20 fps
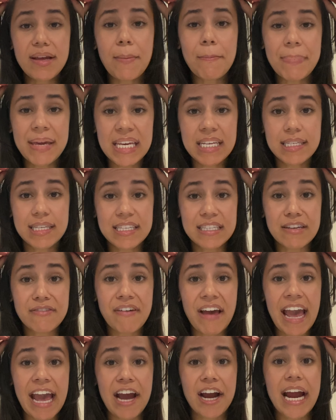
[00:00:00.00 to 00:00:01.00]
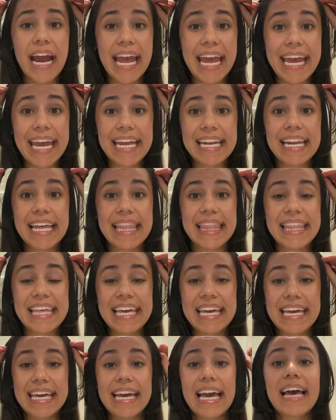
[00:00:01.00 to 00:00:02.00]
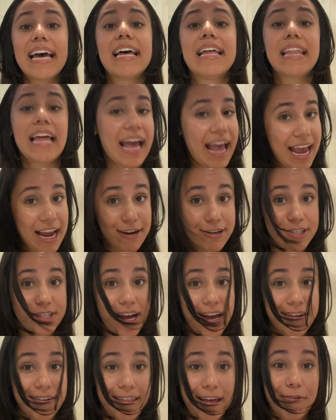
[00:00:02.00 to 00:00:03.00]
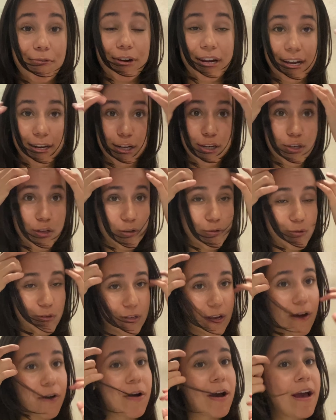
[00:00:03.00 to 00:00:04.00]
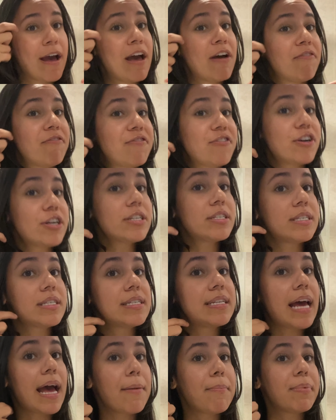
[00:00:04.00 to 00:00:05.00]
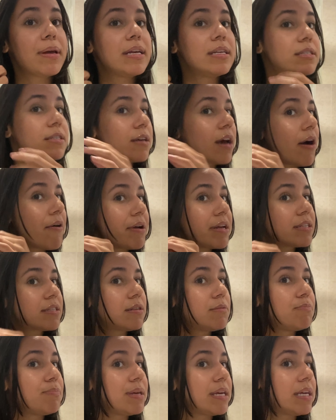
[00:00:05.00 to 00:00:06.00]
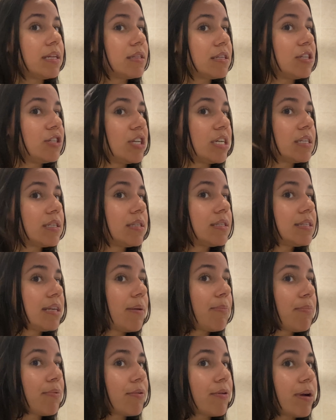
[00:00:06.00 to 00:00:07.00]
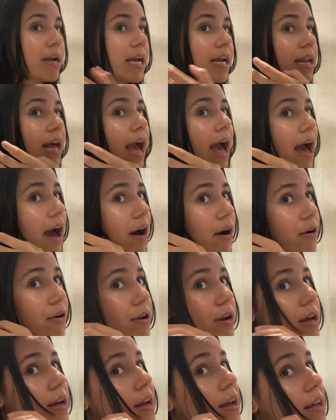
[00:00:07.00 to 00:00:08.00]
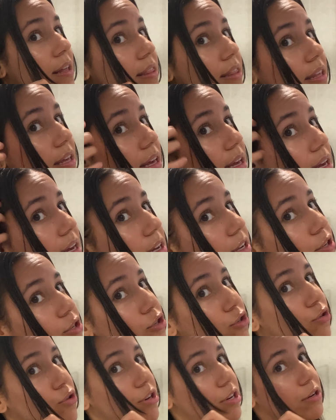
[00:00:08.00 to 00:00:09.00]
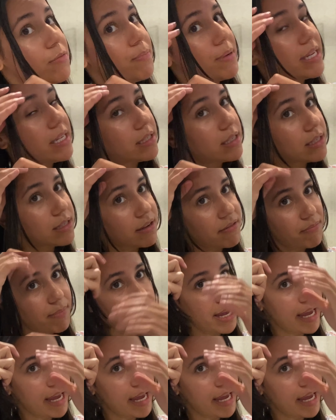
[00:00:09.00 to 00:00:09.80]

pieces of hair in the hairstyle that we're gonna do. So first step is going to be to just separate out the shorter pieces of my